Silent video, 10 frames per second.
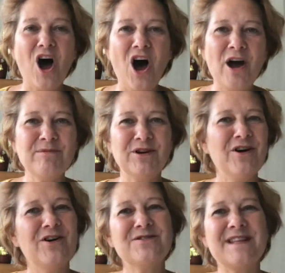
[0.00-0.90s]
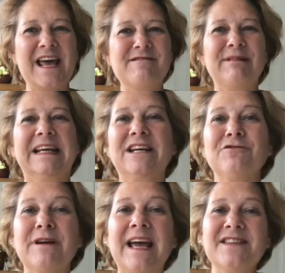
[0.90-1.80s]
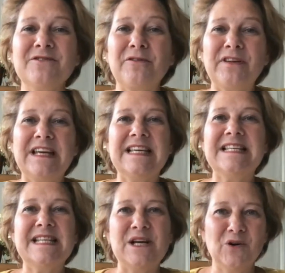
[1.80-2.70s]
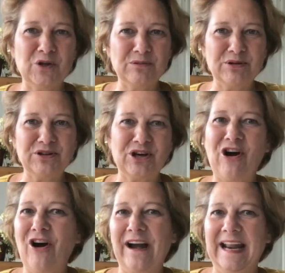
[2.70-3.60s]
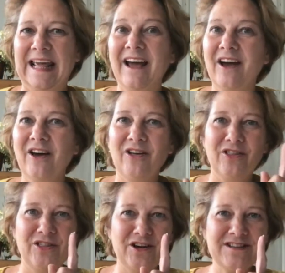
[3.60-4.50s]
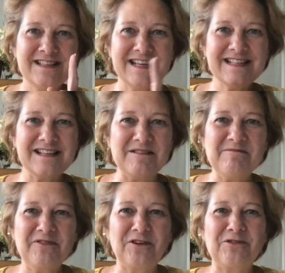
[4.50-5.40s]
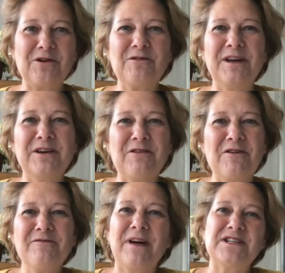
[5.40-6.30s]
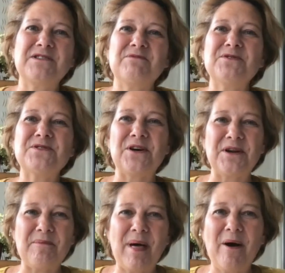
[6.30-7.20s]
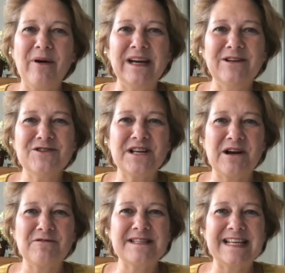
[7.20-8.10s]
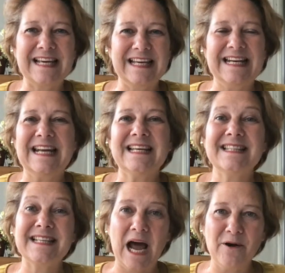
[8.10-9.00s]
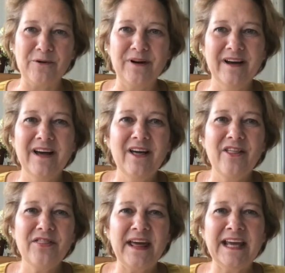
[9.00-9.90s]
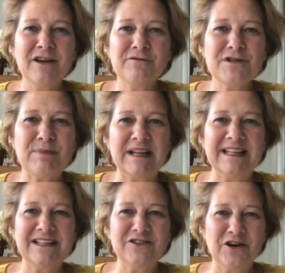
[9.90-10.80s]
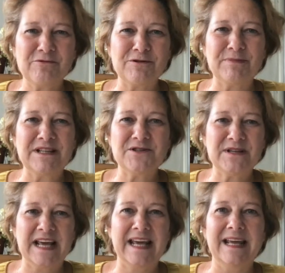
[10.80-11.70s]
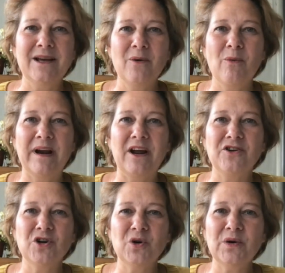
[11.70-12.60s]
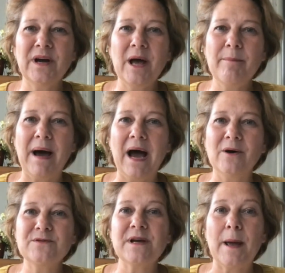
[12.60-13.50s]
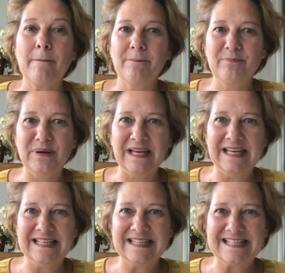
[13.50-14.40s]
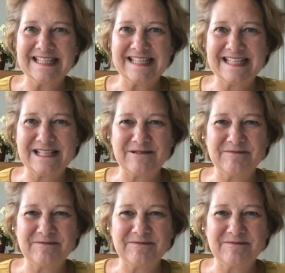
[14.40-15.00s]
I'm your host, Emily, creator of Easy Urban Gardening, the system for growing your own vegetables on a balcony or terrace in town. Thank you for spending time with me today when I talk about beans.